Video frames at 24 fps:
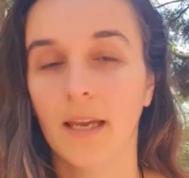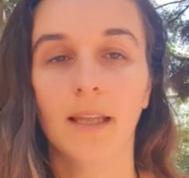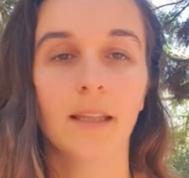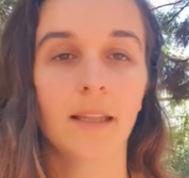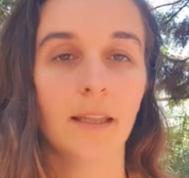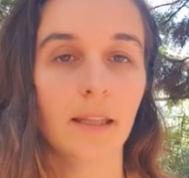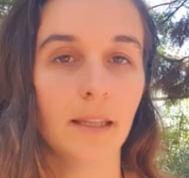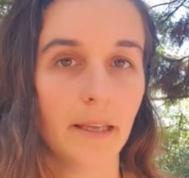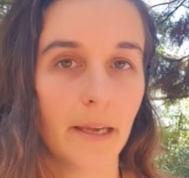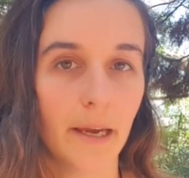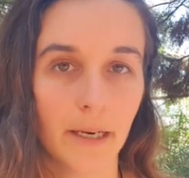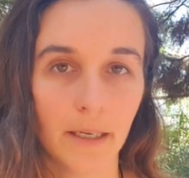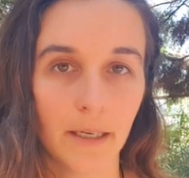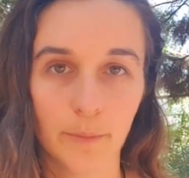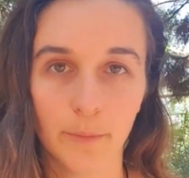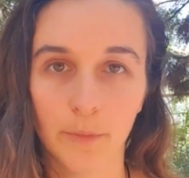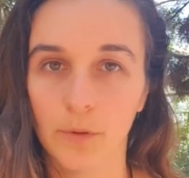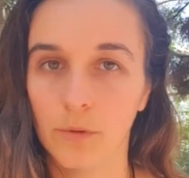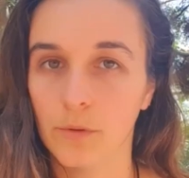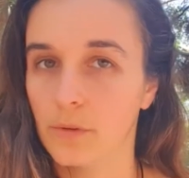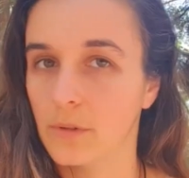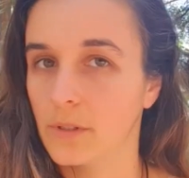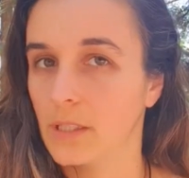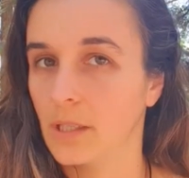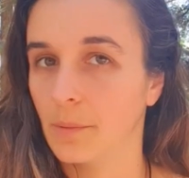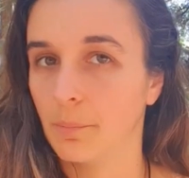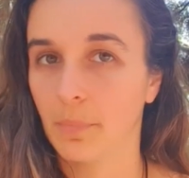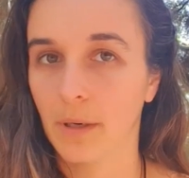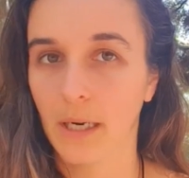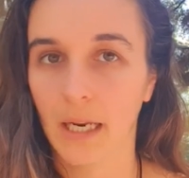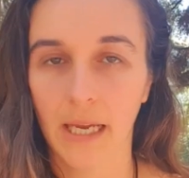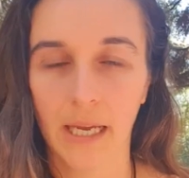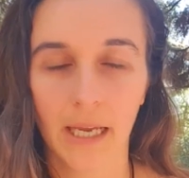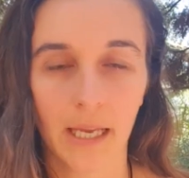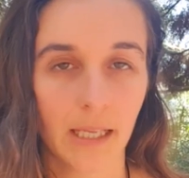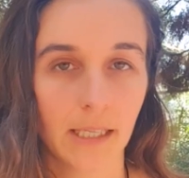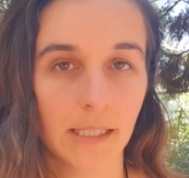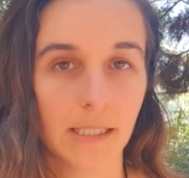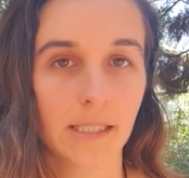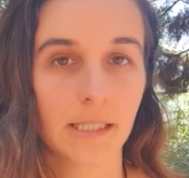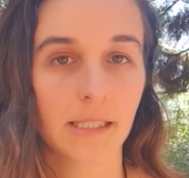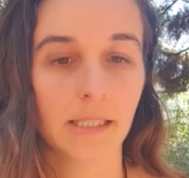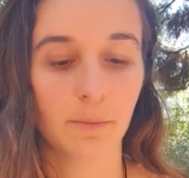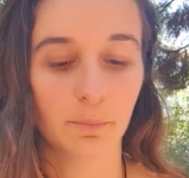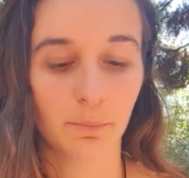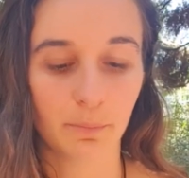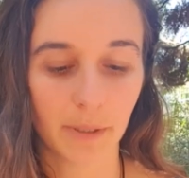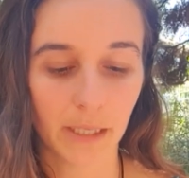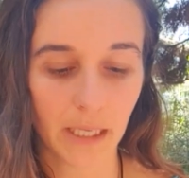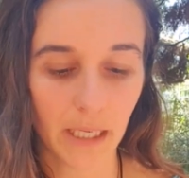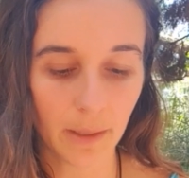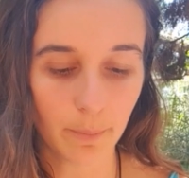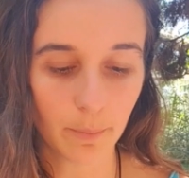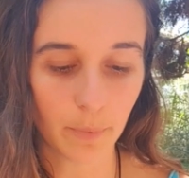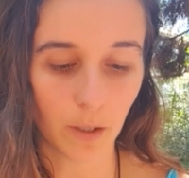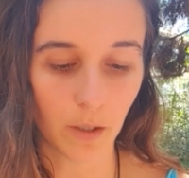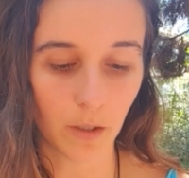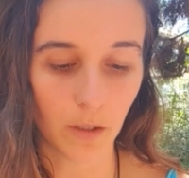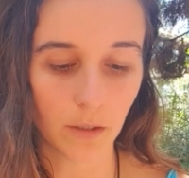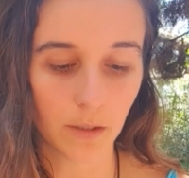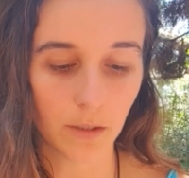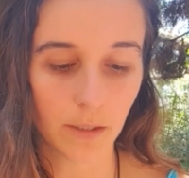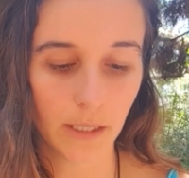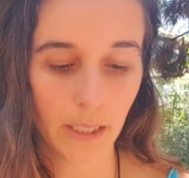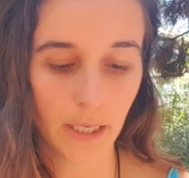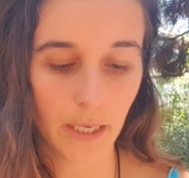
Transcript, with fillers: the animals the plants the people